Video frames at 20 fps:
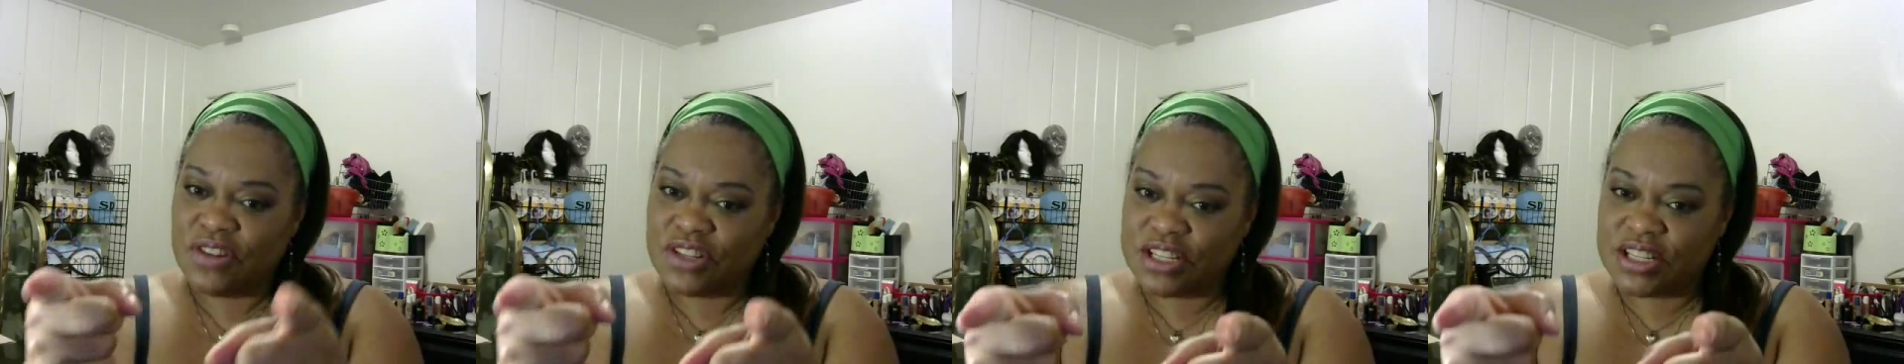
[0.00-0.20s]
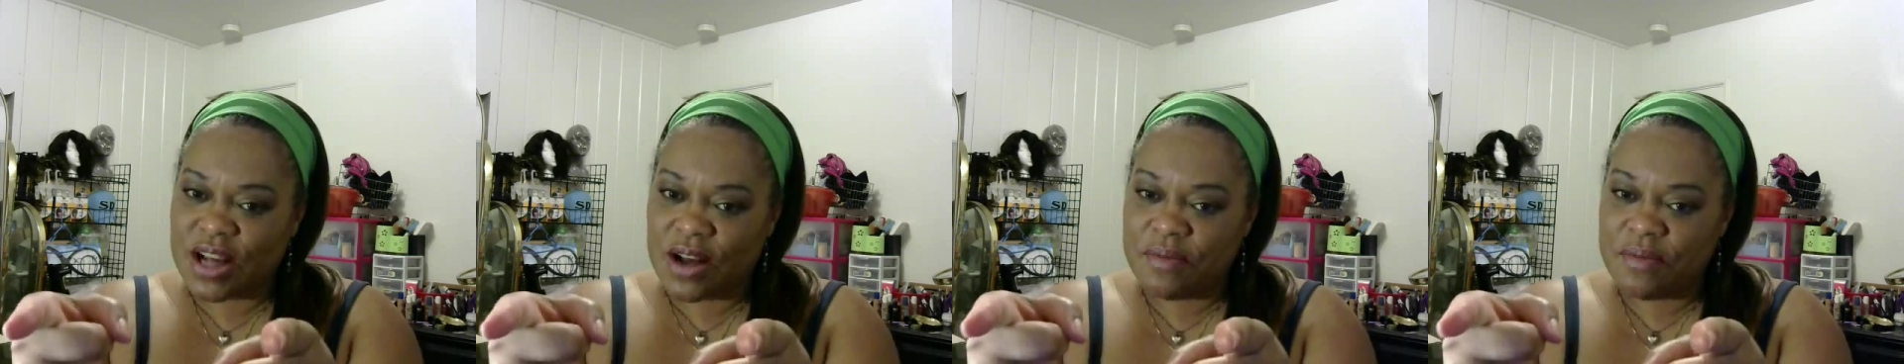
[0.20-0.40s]
if
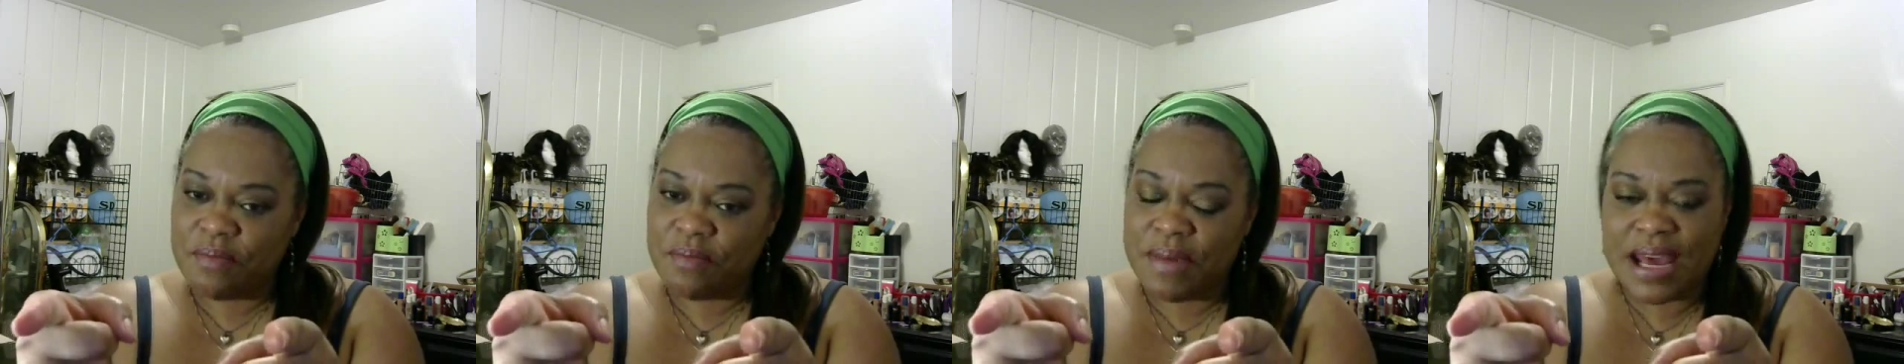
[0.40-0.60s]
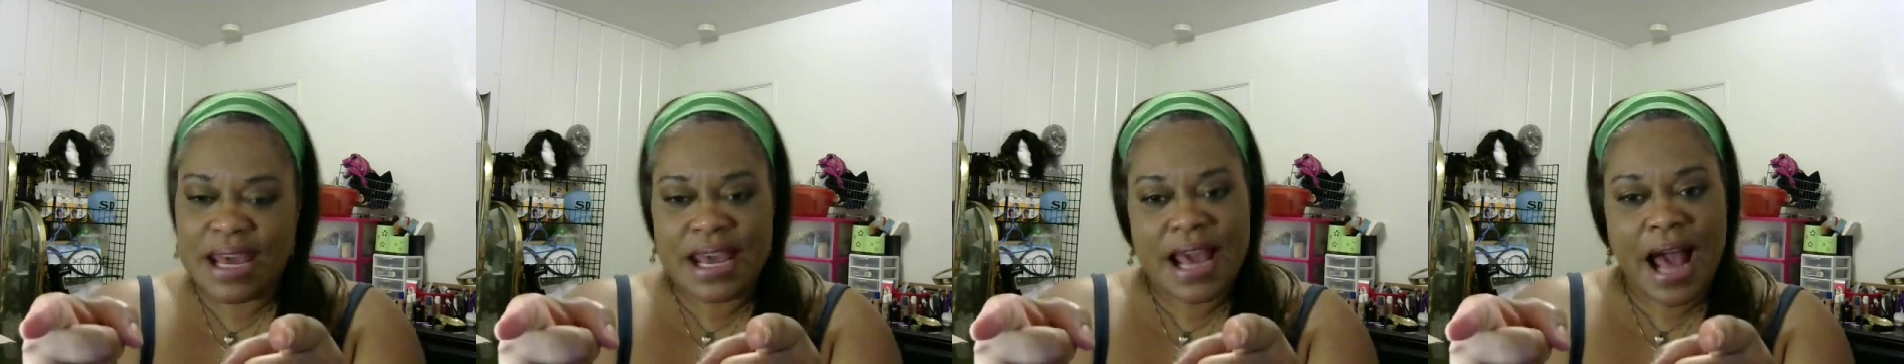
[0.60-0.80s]
you sub
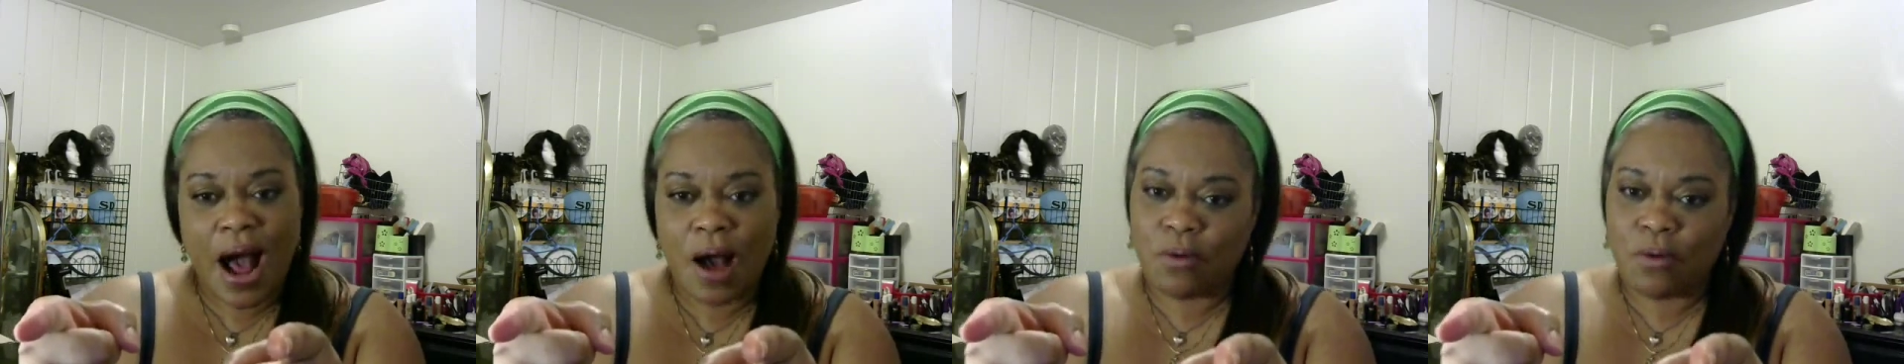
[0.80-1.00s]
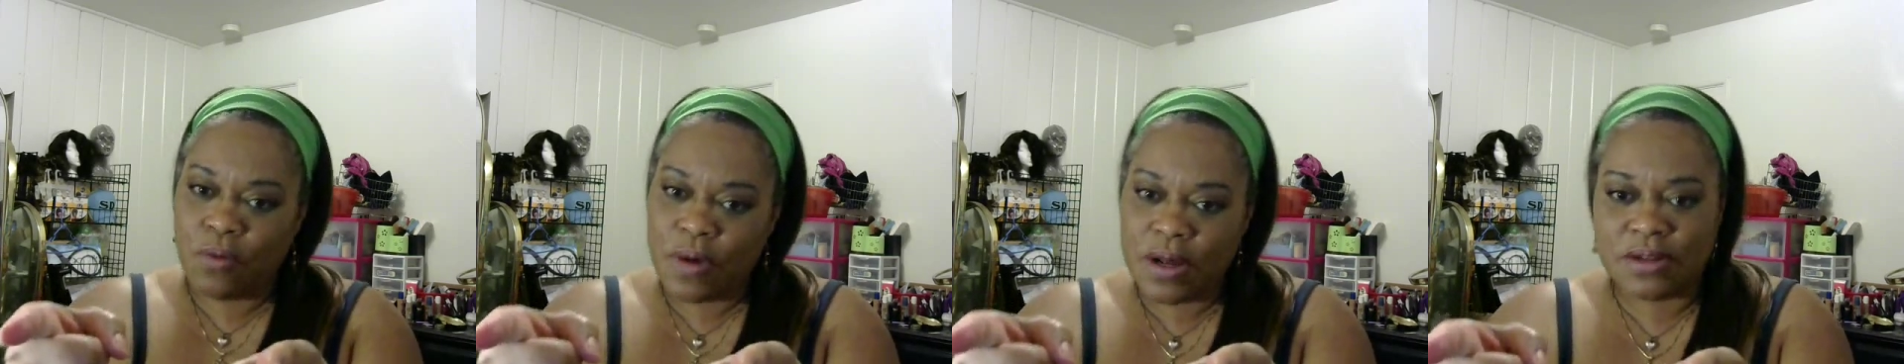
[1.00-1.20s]
me,
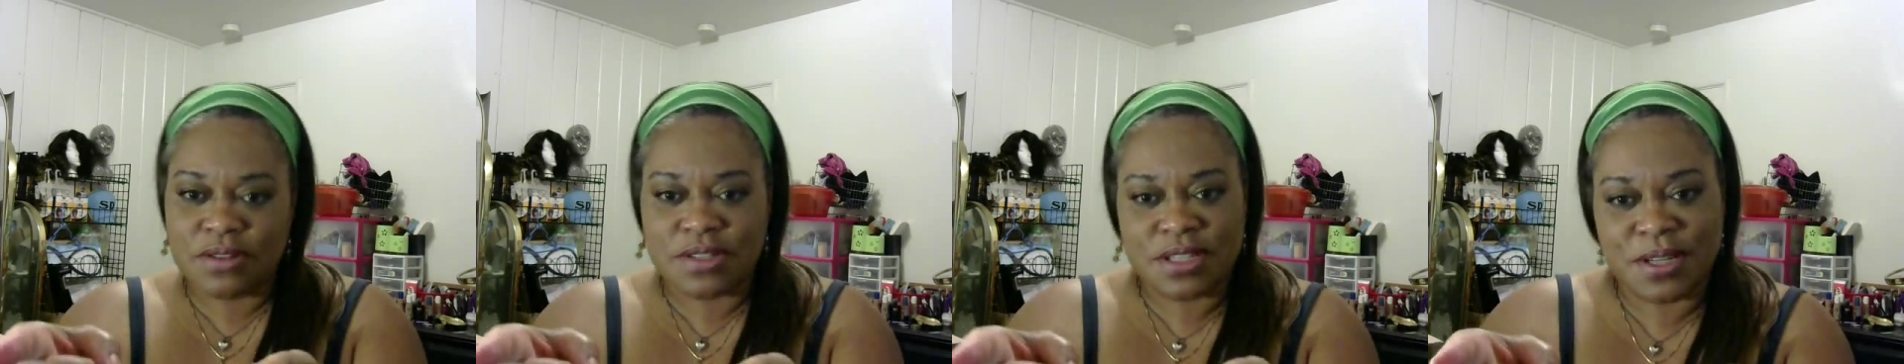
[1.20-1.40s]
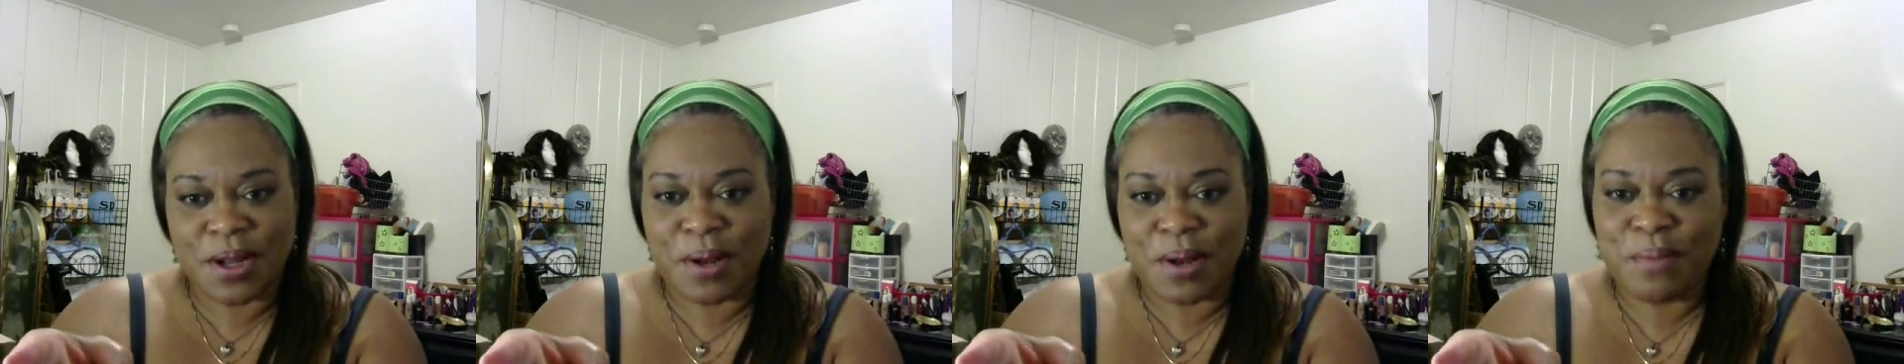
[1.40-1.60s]
I
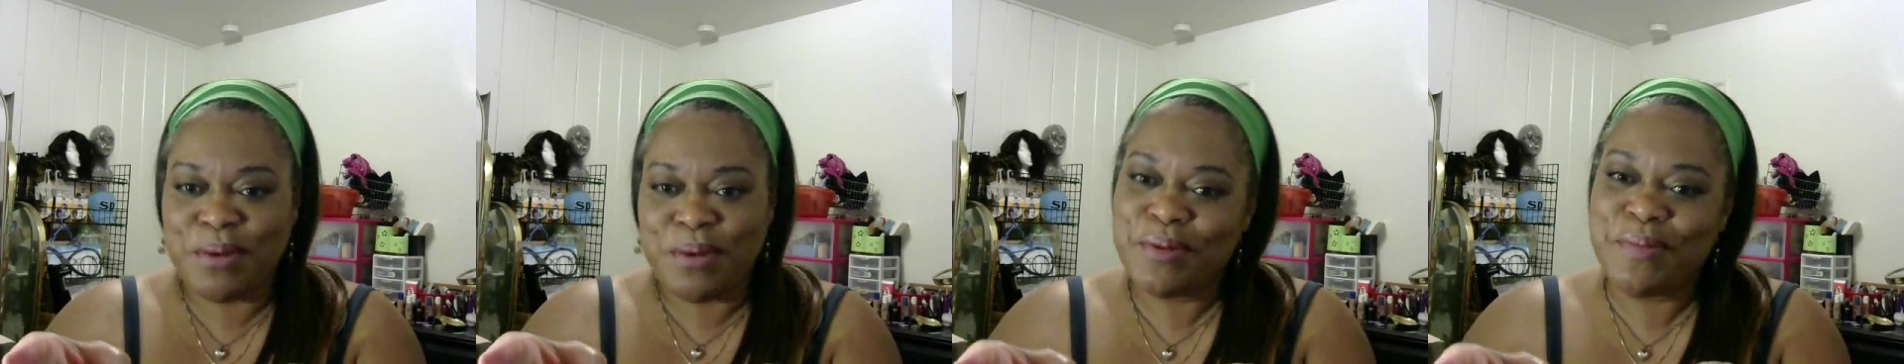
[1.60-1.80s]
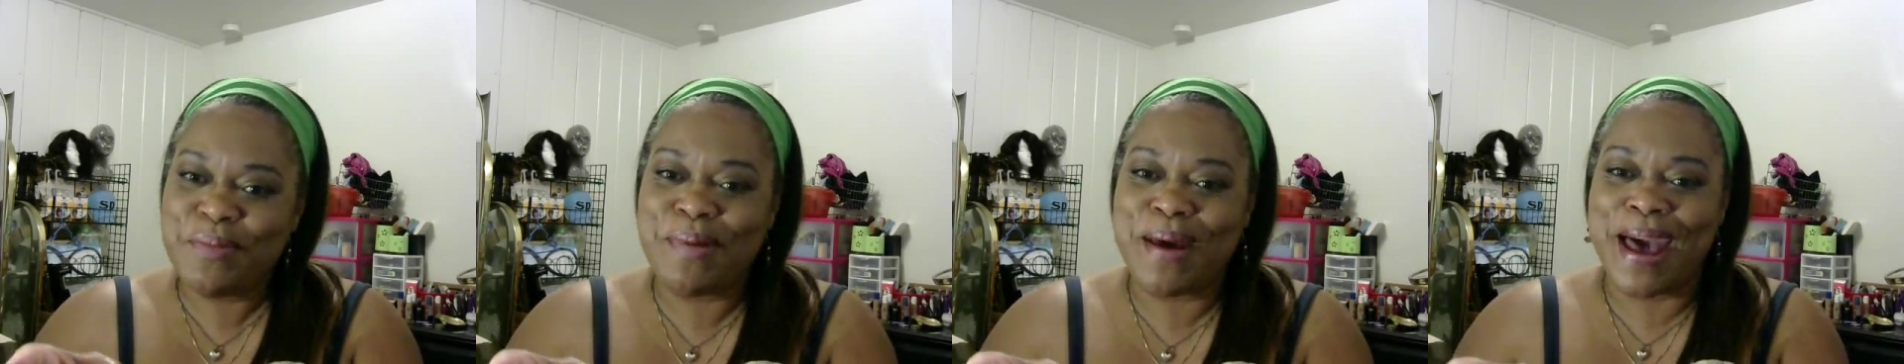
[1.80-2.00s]
will sub
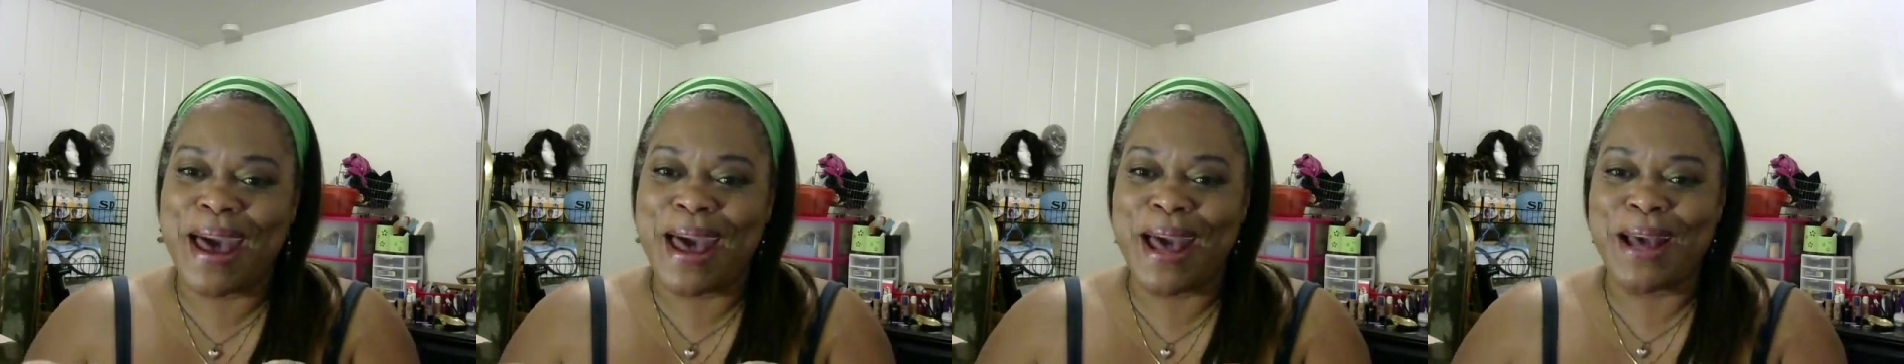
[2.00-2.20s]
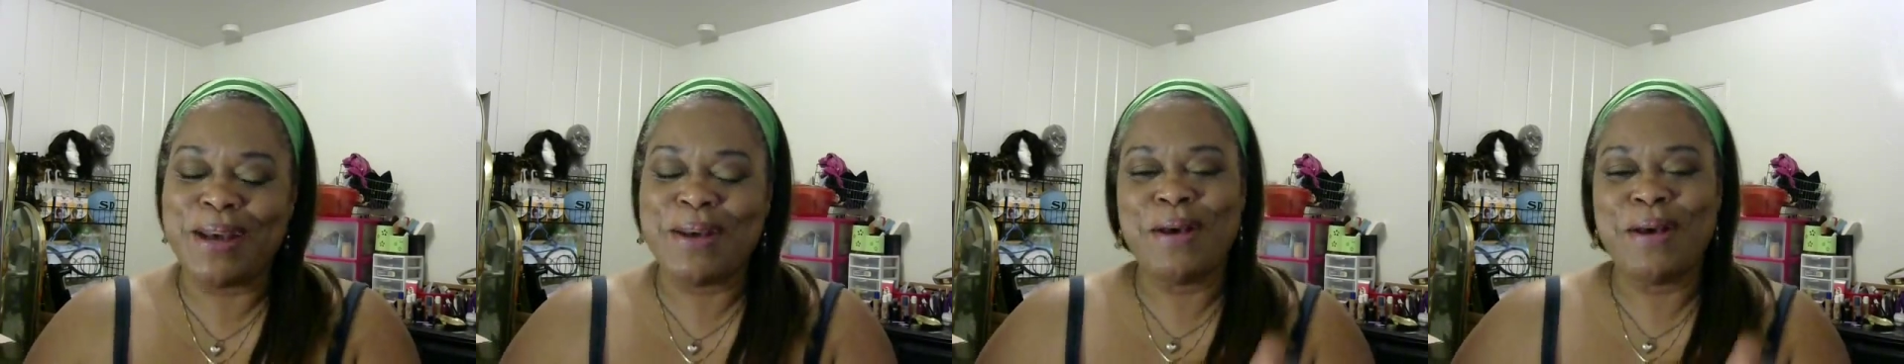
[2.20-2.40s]
you
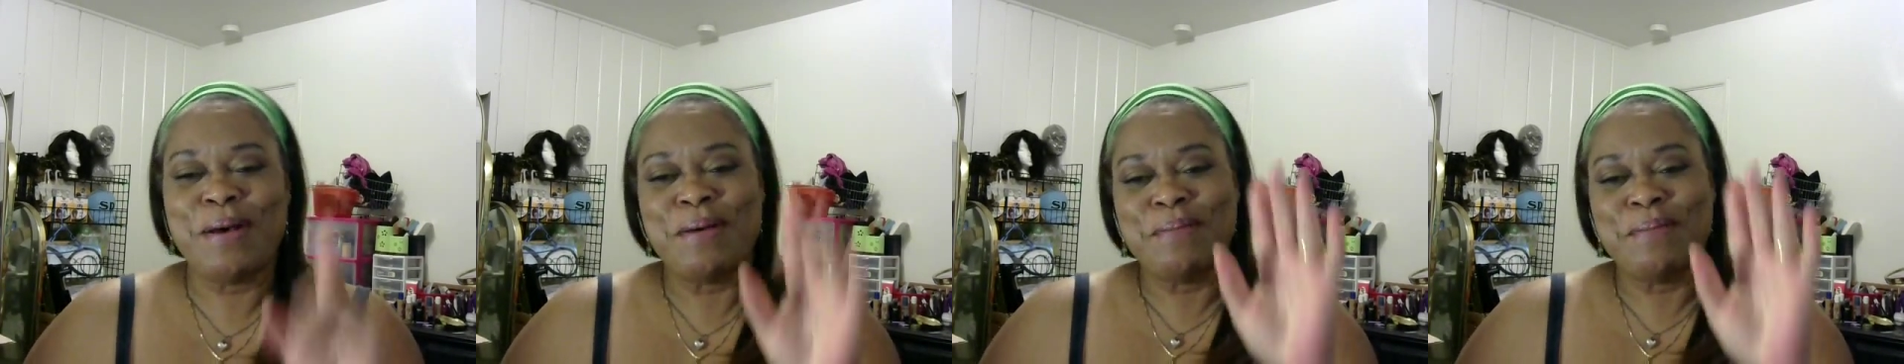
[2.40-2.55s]
back.